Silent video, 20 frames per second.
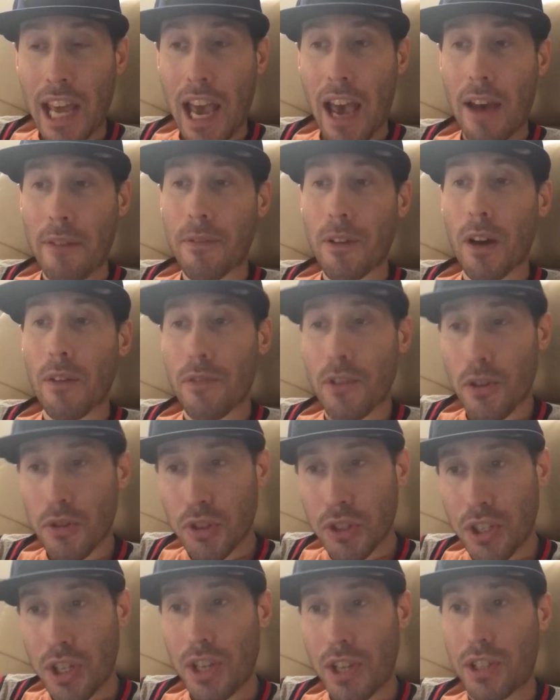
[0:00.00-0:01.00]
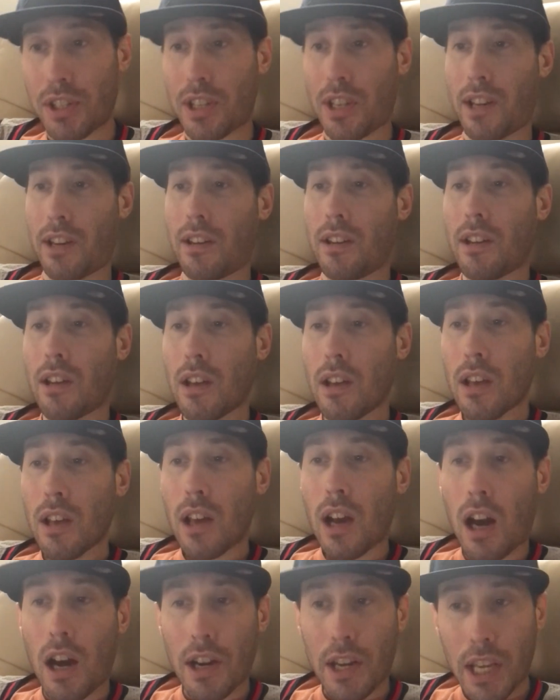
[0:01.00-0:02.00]
half of their season
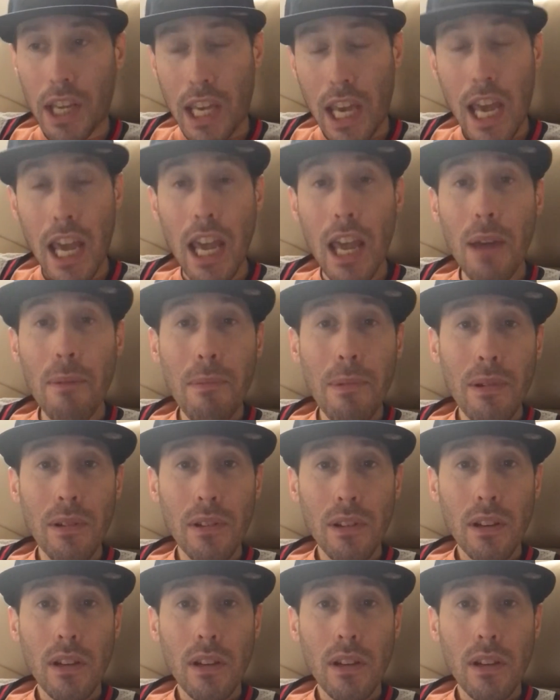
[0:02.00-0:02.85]
on a game